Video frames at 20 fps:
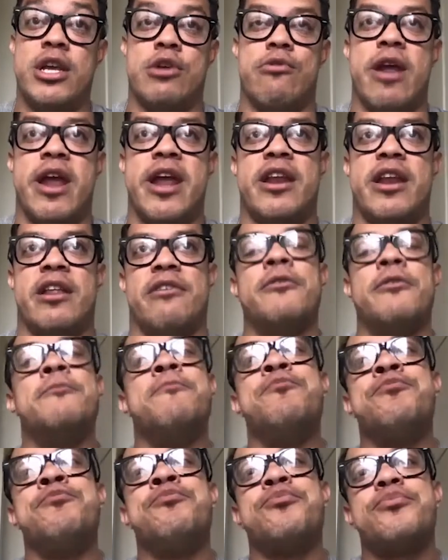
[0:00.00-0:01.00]
very
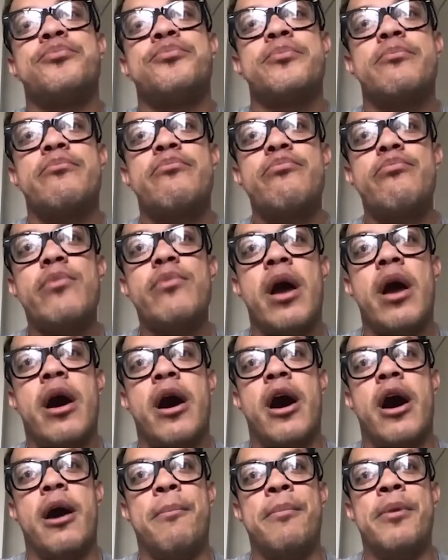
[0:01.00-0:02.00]
creative.
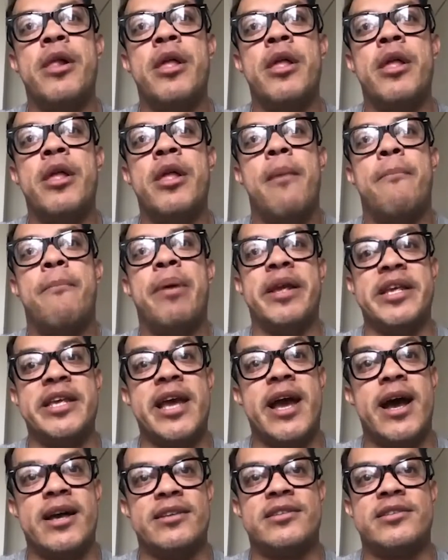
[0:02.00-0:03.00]
Um, but
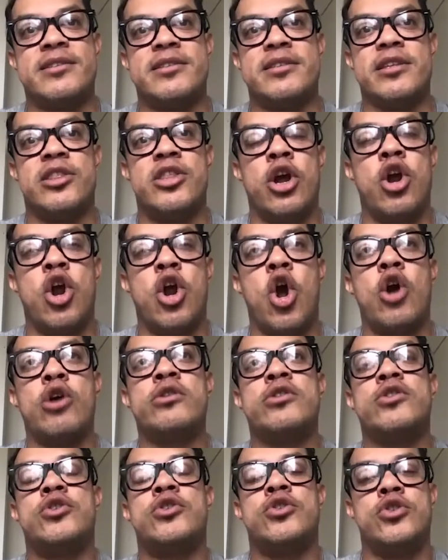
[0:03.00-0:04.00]
yes, there
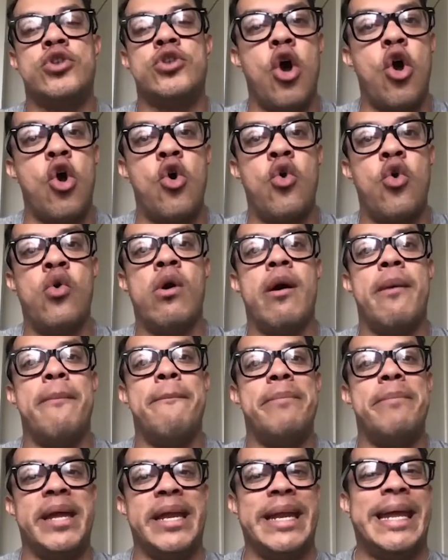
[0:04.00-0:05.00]
are so
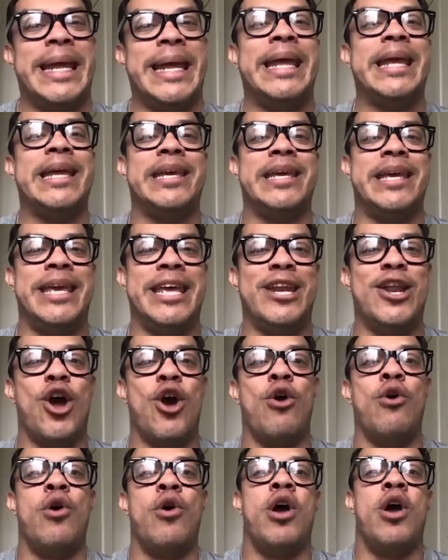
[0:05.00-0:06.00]
many
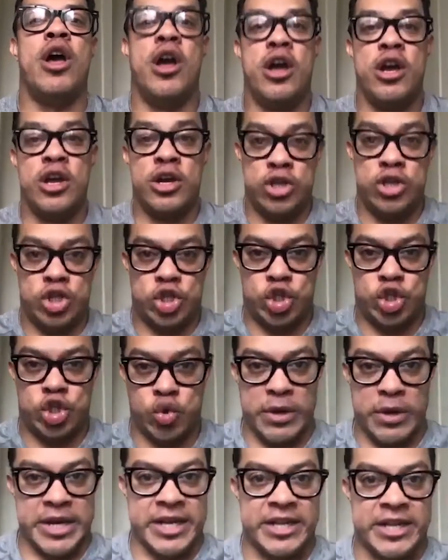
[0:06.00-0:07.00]
keto
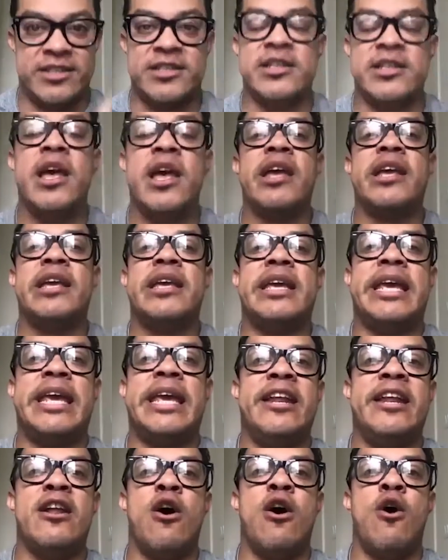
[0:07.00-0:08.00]
treats,
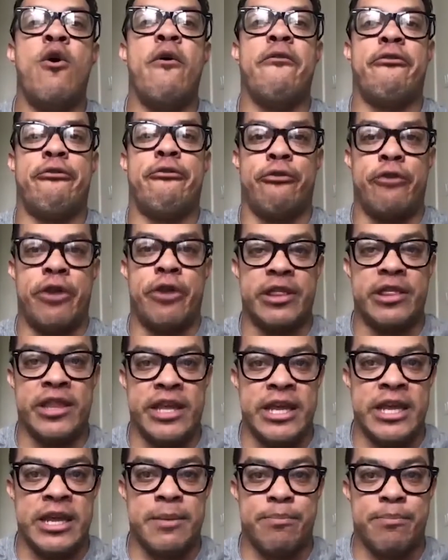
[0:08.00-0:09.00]
keto
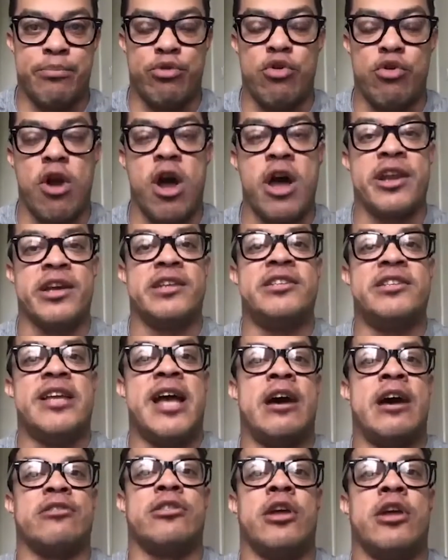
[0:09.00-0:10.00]
friendly products
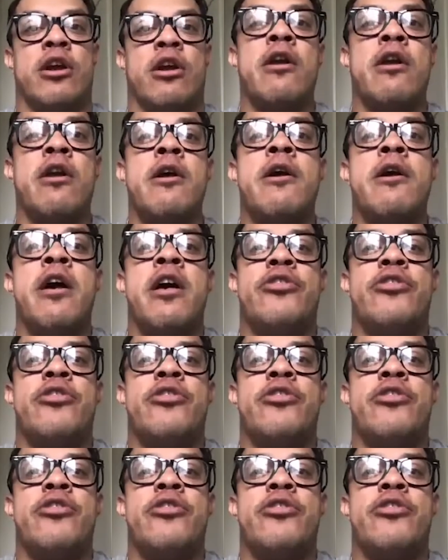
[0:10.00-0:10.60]
out there